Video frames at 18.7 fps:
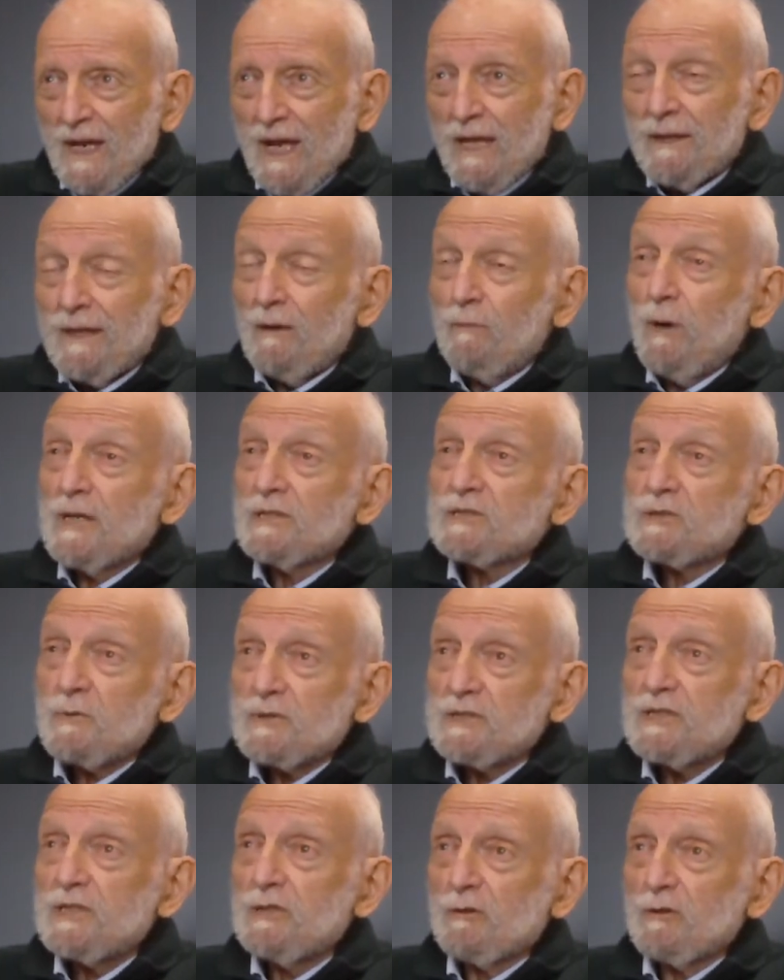There once was
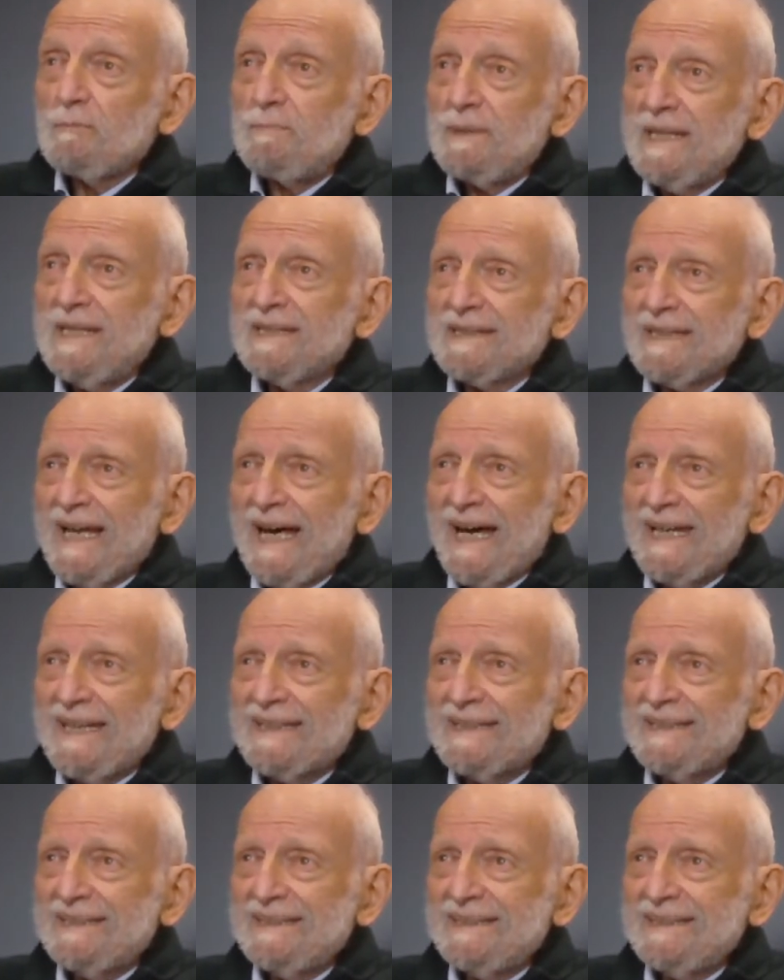a European lion.